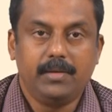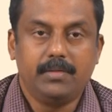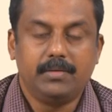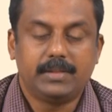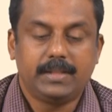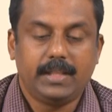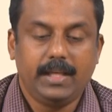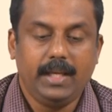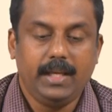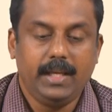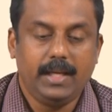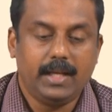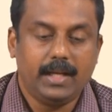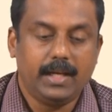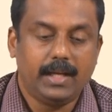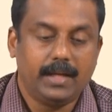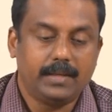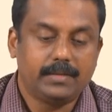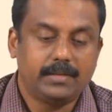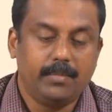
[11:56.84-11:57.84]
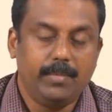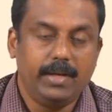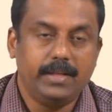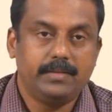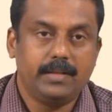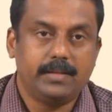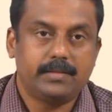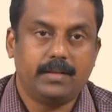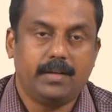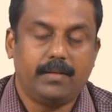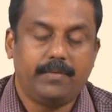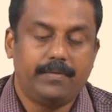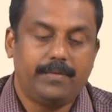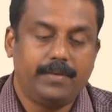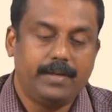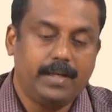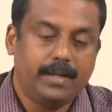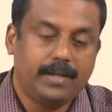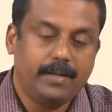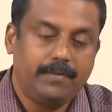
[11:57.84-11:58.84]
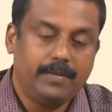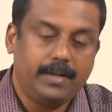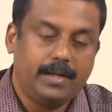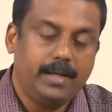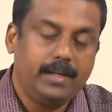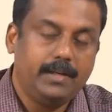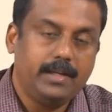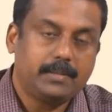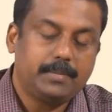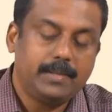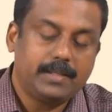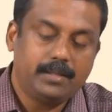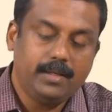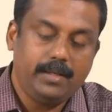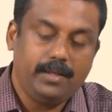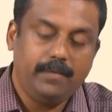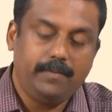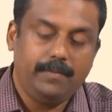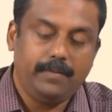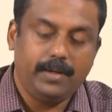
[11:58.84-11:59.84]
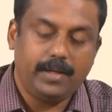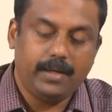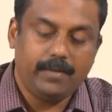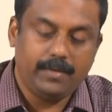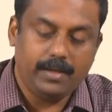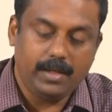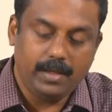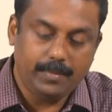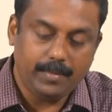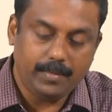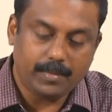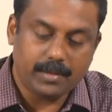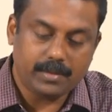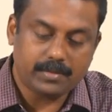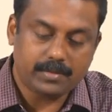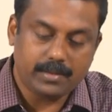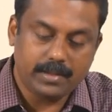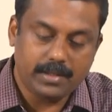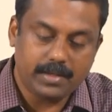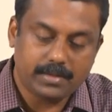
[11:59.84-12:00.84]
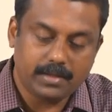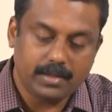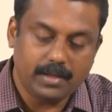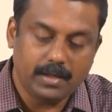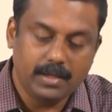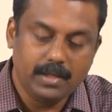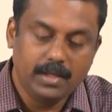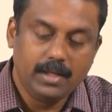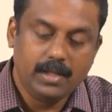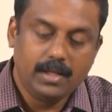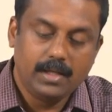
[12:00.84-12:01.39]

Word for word: you see an stabilization of delta ferrite especially if you have an aluminum concentration